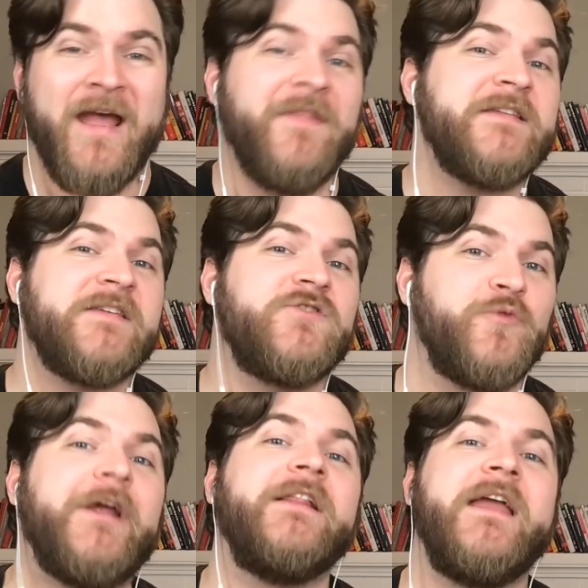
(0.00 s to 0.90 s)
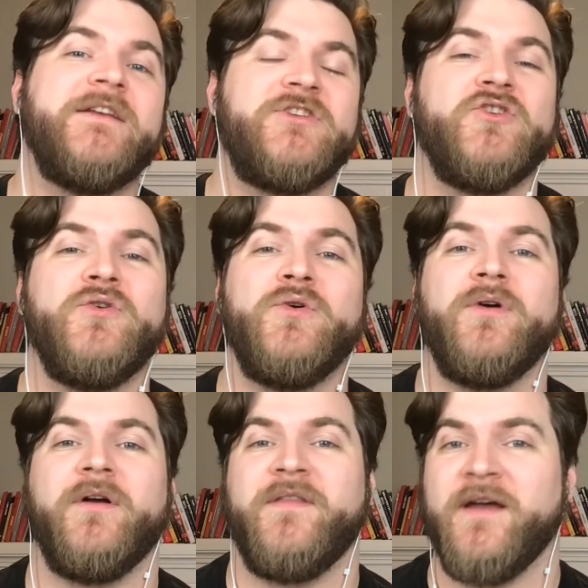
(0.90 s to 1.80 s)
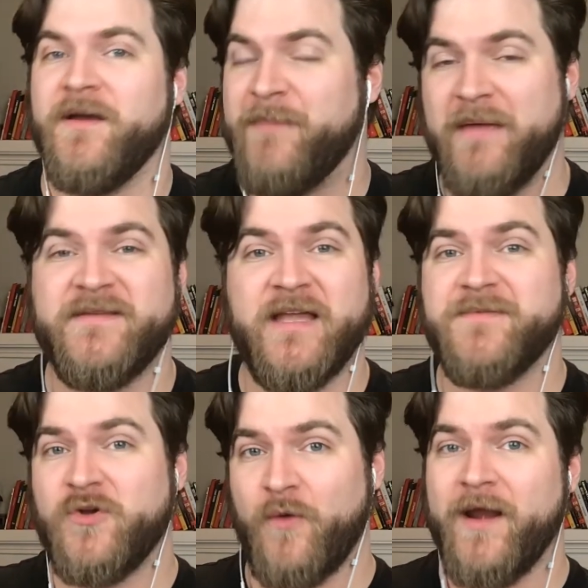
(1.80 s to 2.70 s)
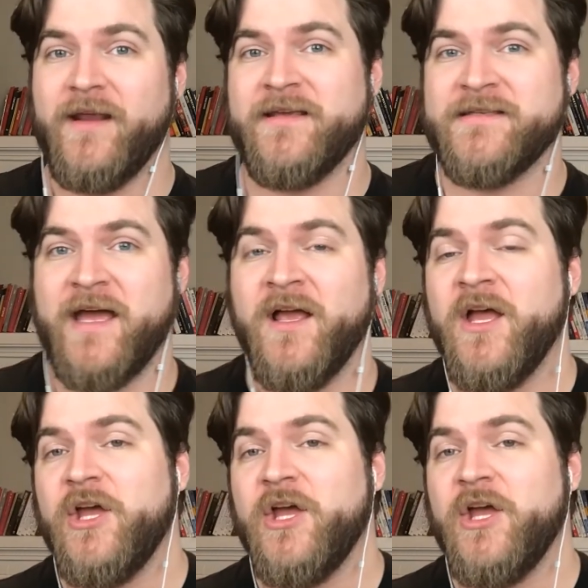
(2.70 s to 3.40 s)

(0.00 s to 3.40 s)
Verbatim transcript: And this is really to the baby steps credit is that